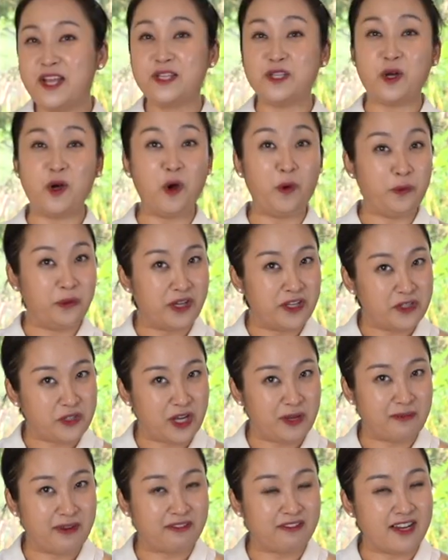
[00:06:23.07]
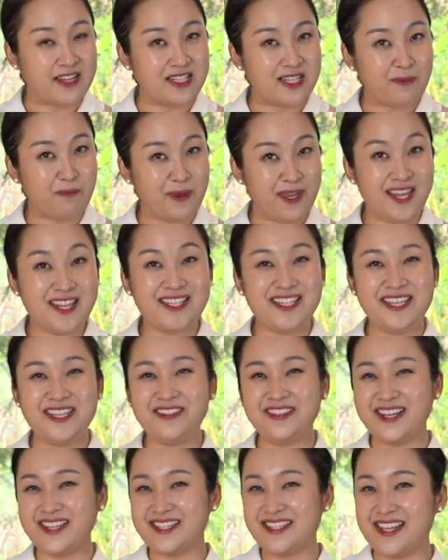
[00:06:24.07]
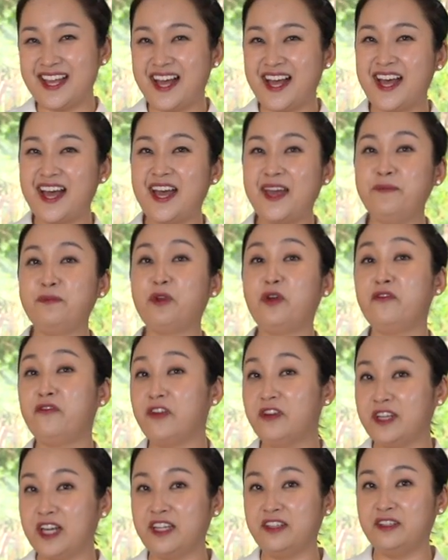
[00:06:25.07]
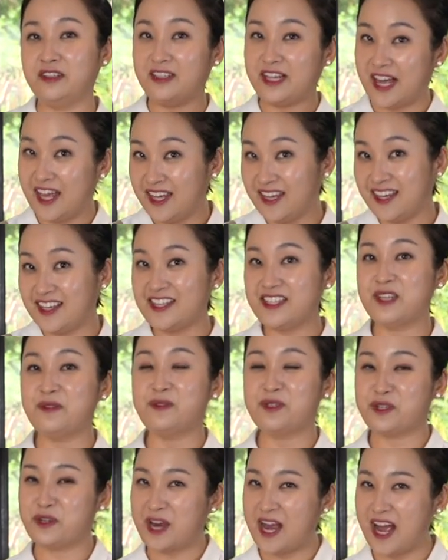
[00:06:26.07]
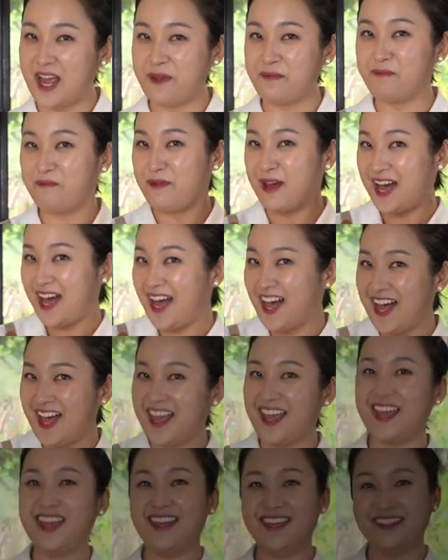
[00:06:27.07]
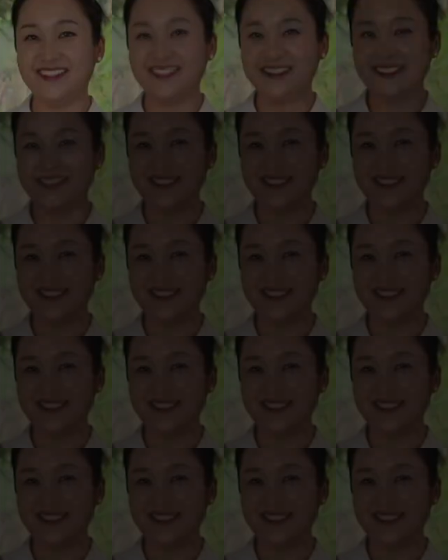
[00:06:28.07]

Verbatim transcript: So hope you enjoy my recipe. See you next time. Don't forget to like and subscribe. Bye!